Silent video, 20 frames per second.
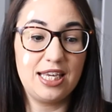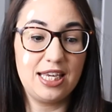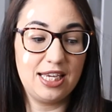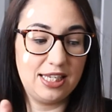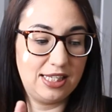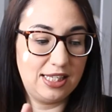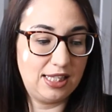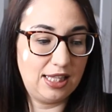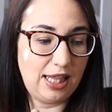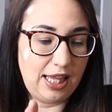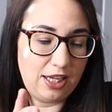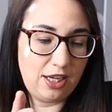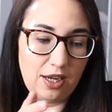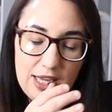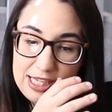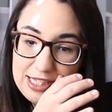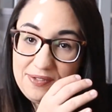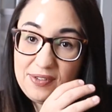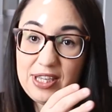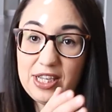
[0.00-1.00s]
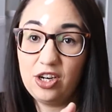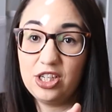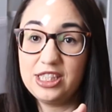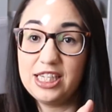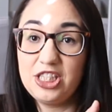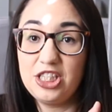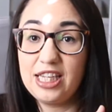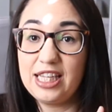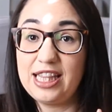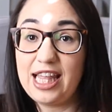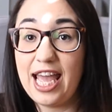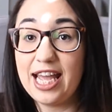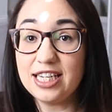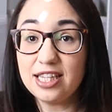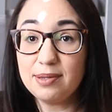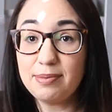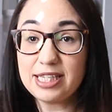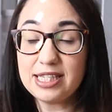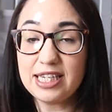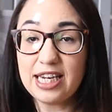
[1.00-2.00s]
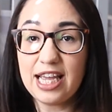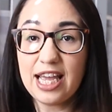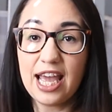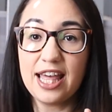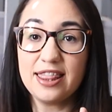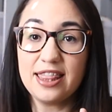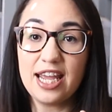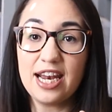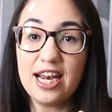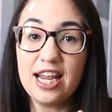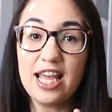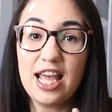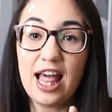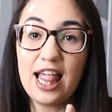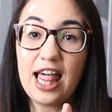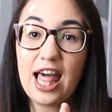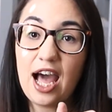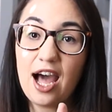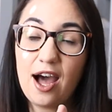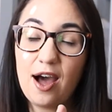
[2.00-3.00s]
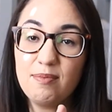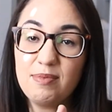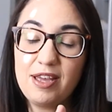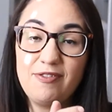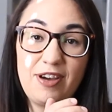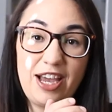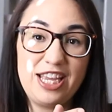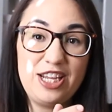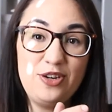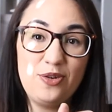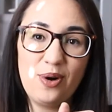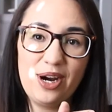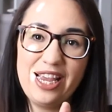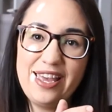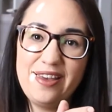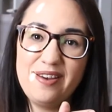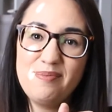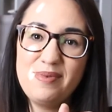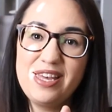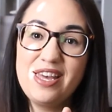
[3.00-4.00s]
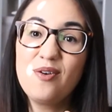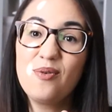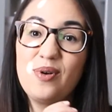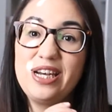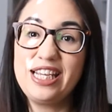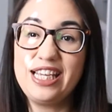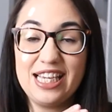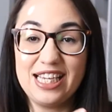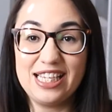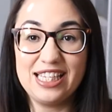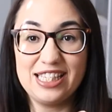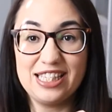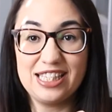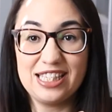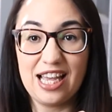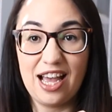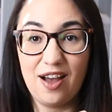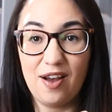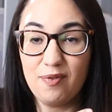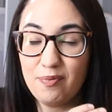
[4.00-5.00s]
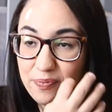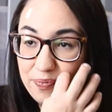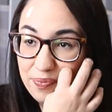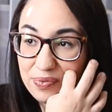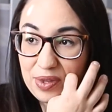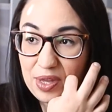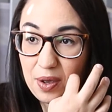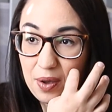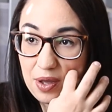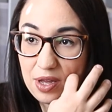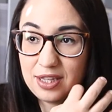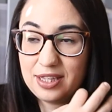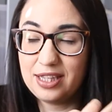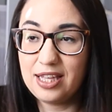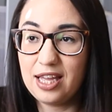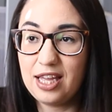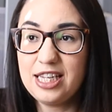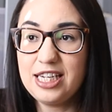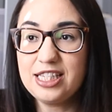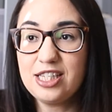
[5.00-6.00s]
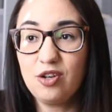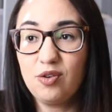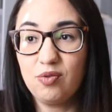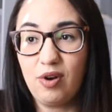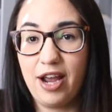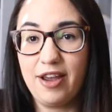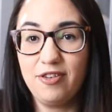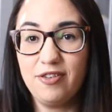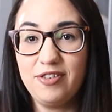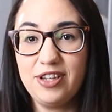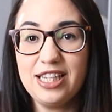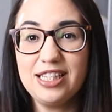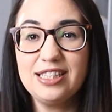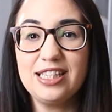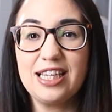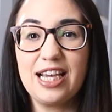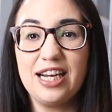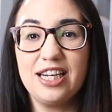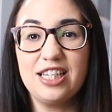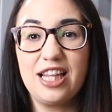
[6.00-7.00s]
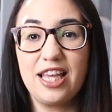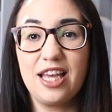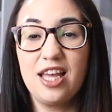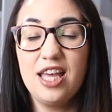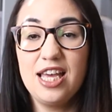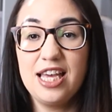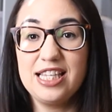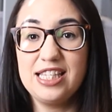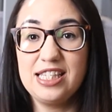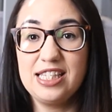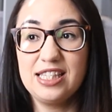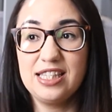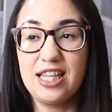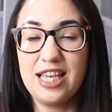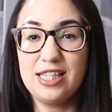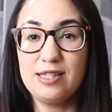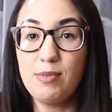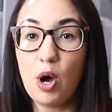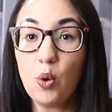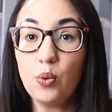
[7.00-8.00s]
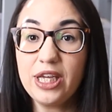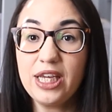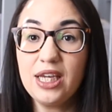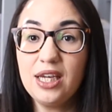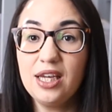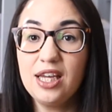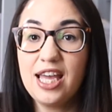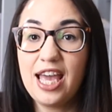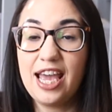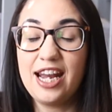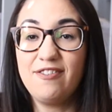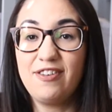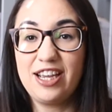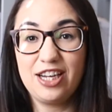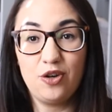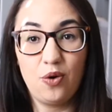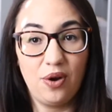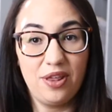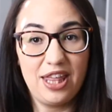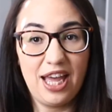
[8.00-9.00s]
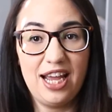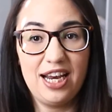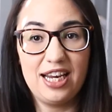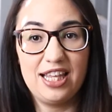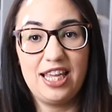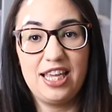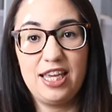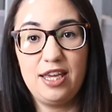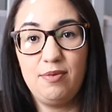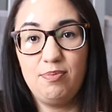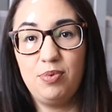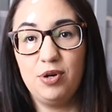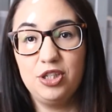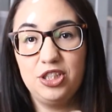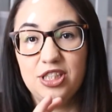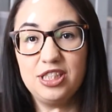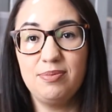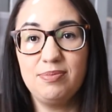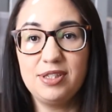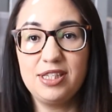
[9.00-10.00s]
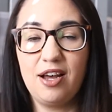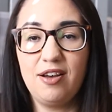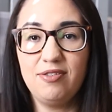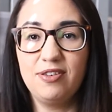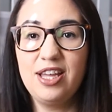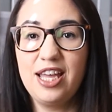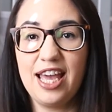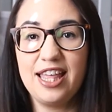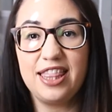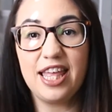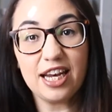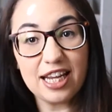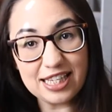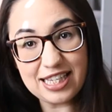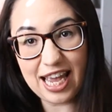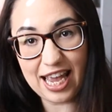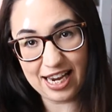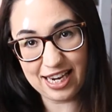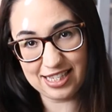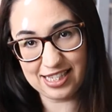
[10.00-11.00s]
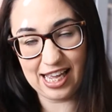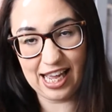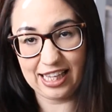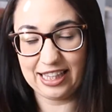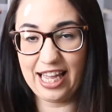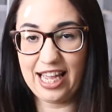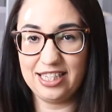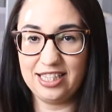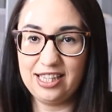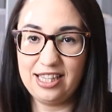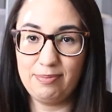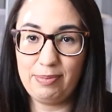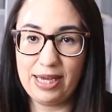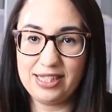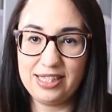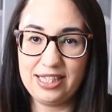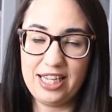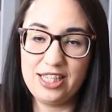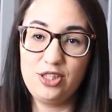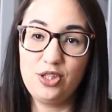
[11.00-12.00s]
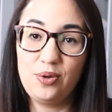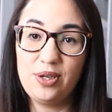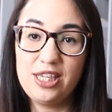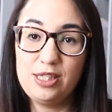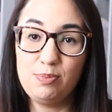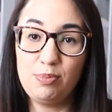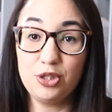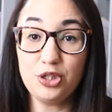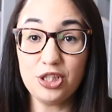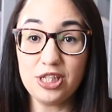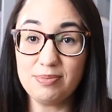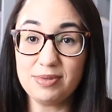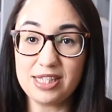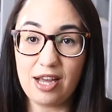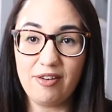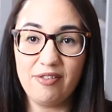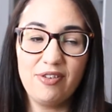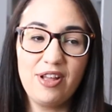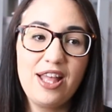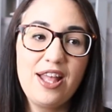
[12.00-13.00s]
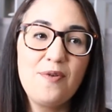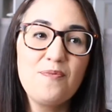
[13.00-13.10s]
he is, like, his feet are touching the end of the bassinet. And then if I ignore him when he is, he doesn't cry for feedings. He kind of, like, is moaning. And if I ignore that, he pushes himself. And then his head is at the end of the bassinet. So he's pushing himself.